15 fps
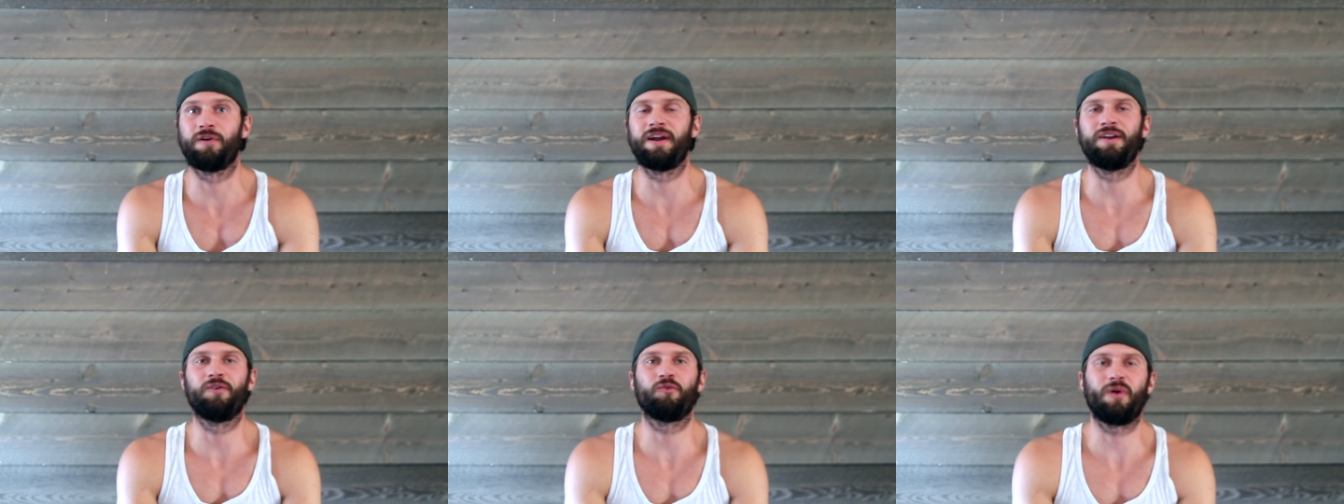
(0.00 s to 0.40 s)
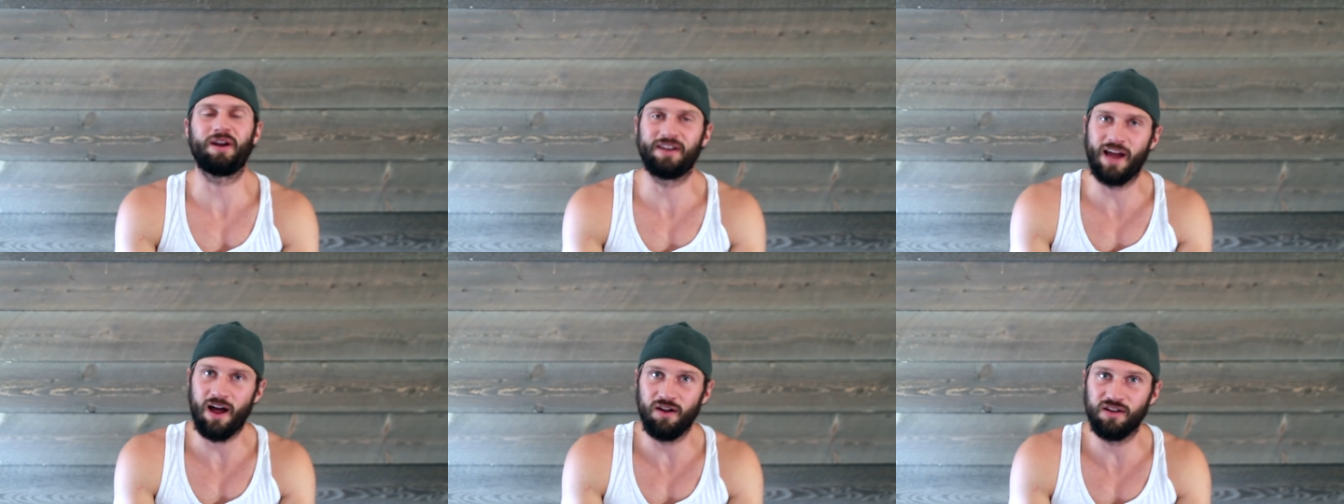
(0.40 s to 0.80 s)
in
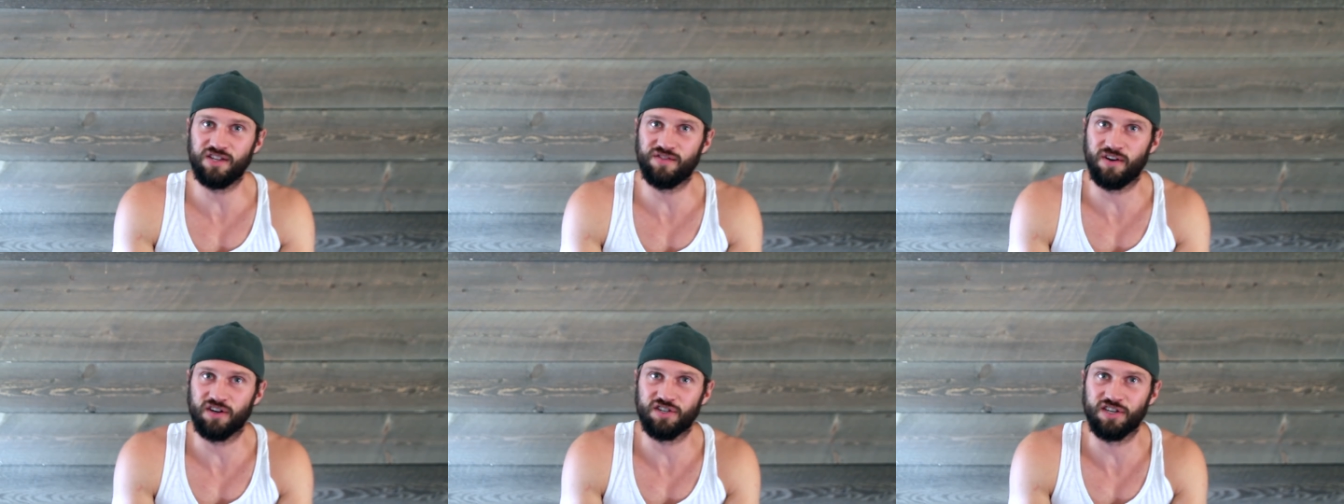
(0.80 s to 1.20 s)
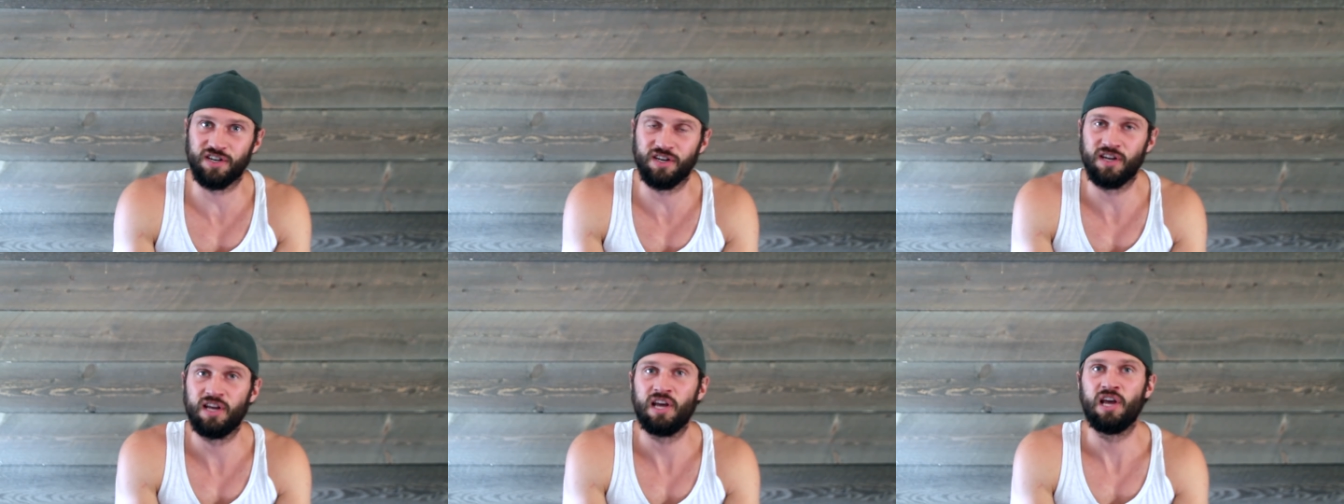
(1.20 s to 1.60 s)
erectile
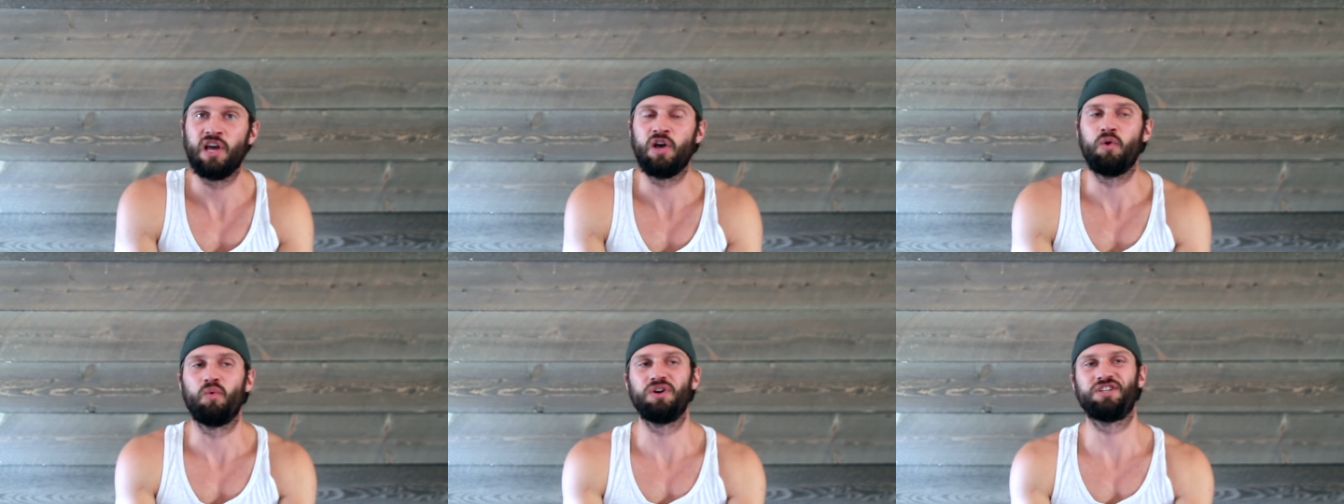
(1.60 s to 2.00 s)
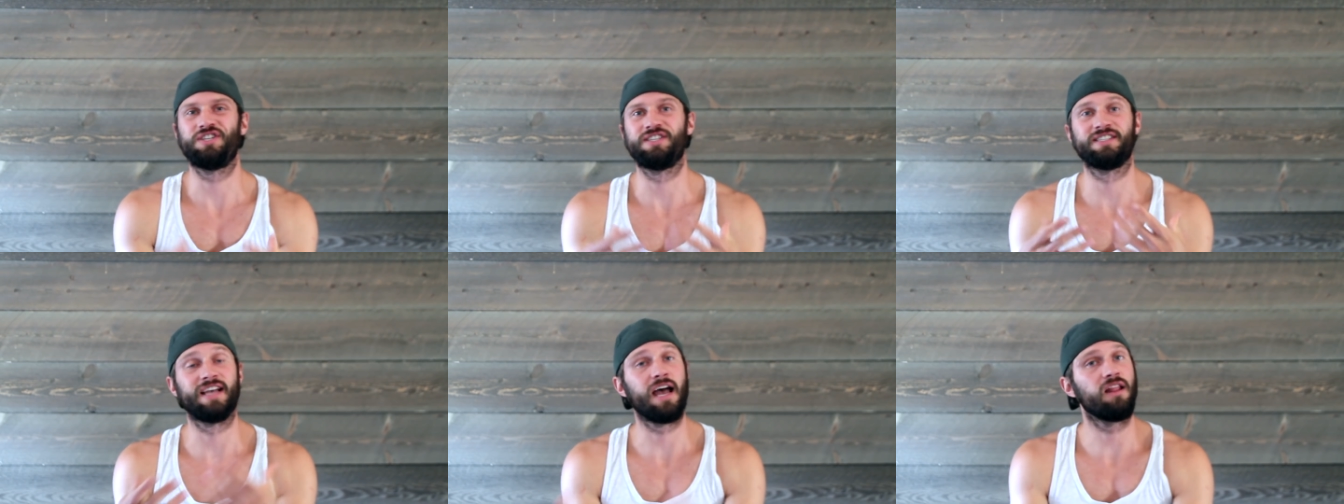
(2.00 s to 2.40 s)
dysfunction, which
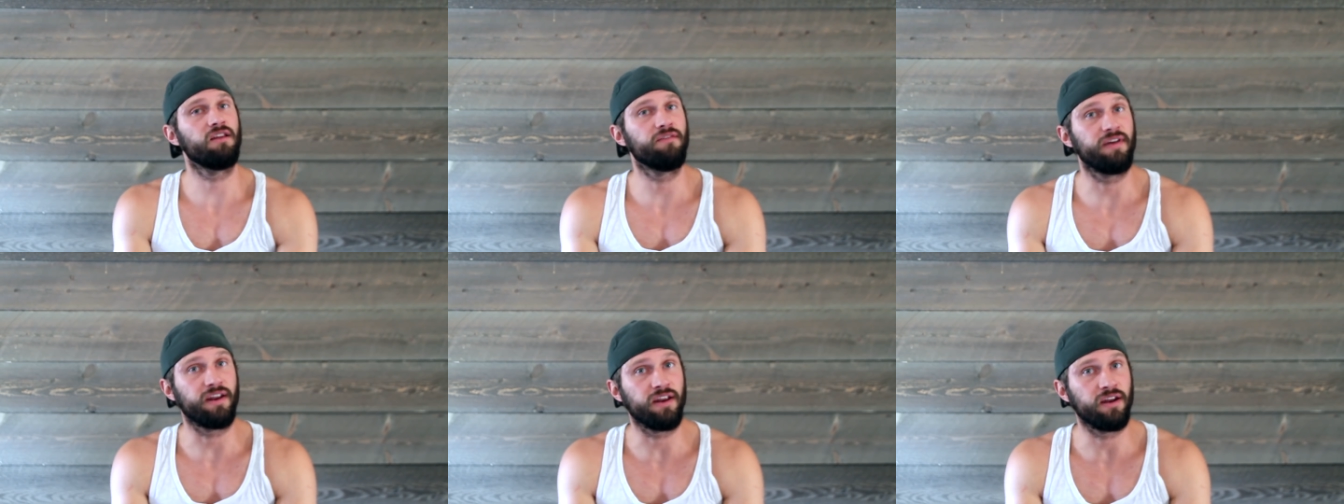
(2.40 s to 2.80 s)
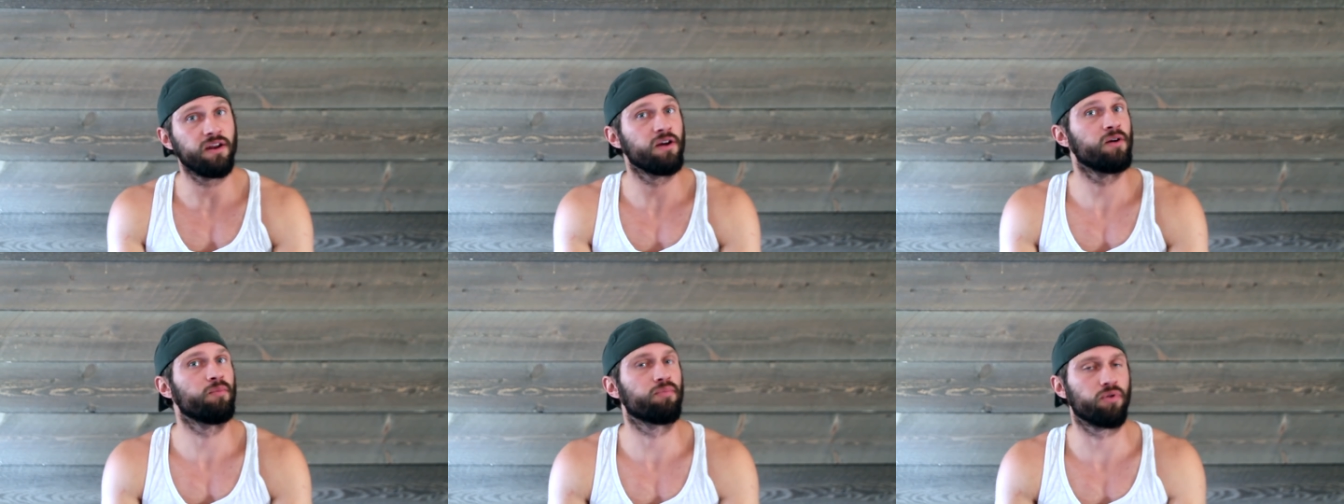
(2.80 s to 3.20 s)
is
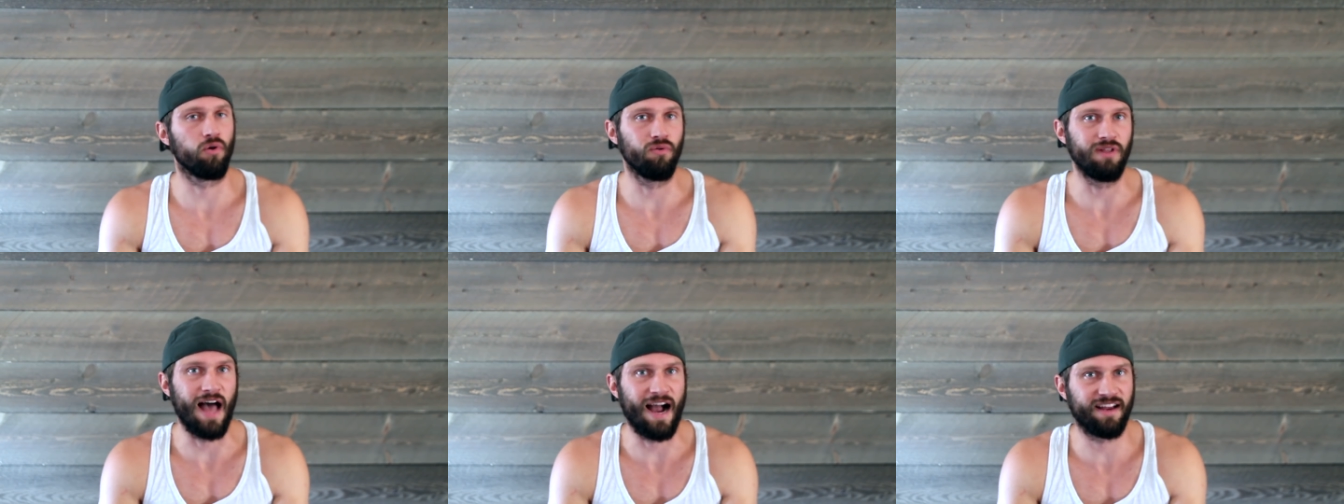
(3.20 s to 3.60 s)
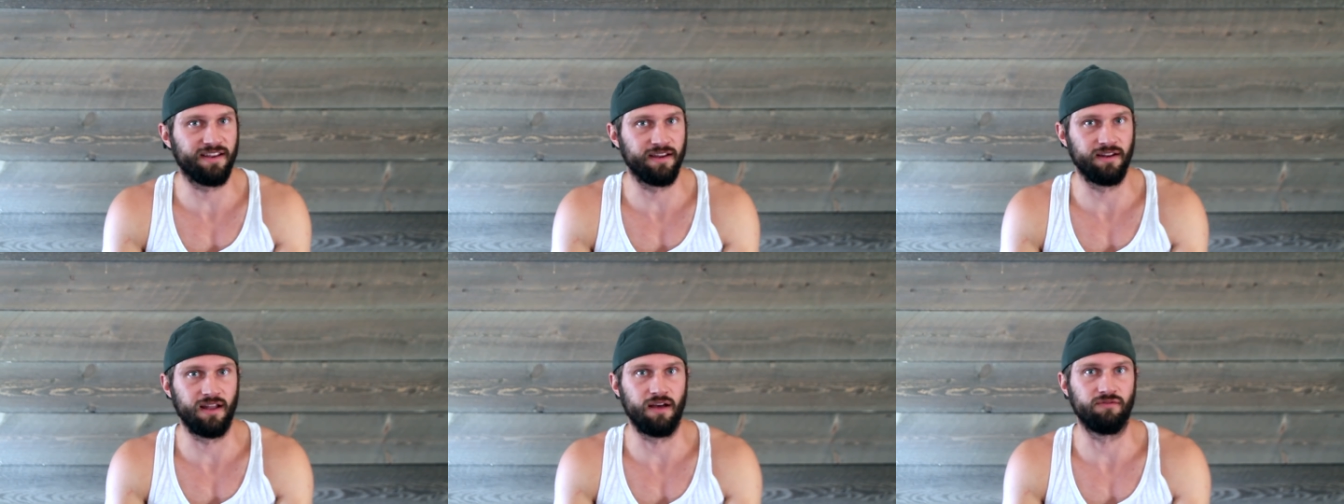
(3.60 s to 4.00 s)
elevated
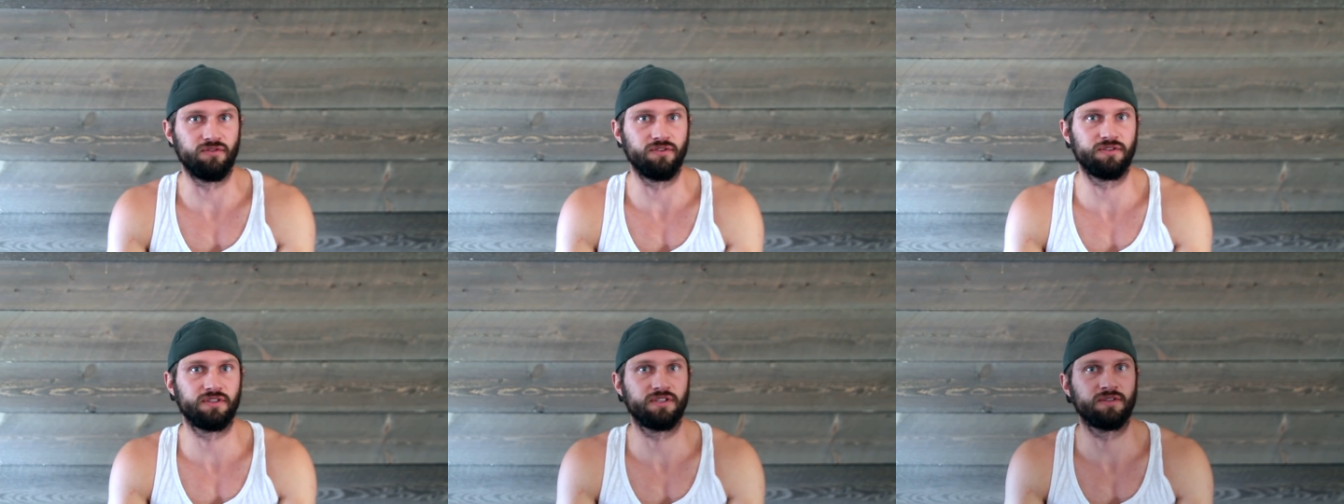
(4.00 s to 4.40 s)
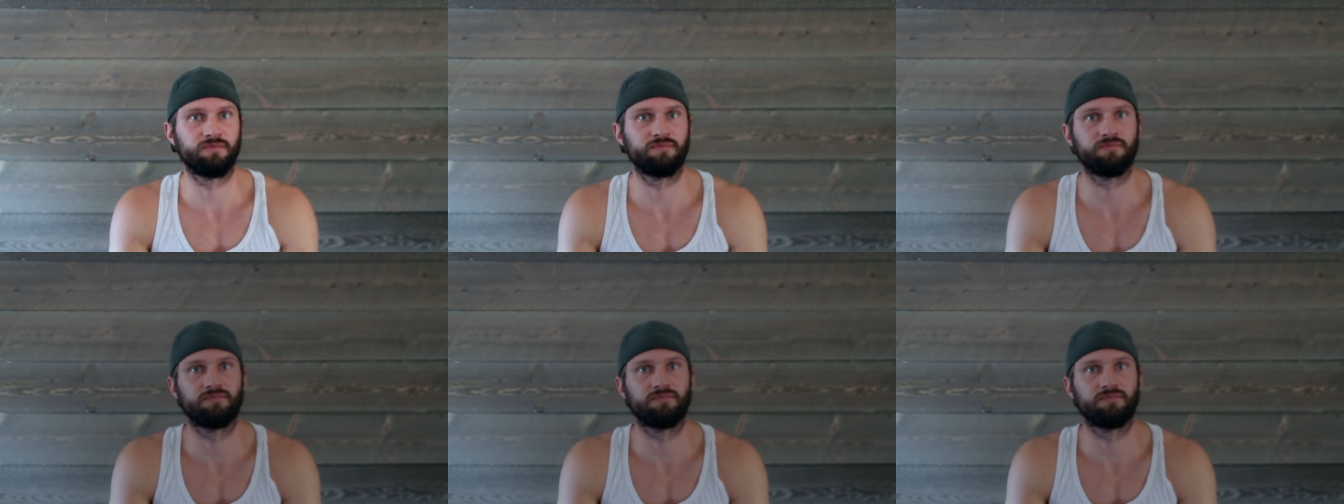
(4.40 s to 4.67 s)
prolactin levels.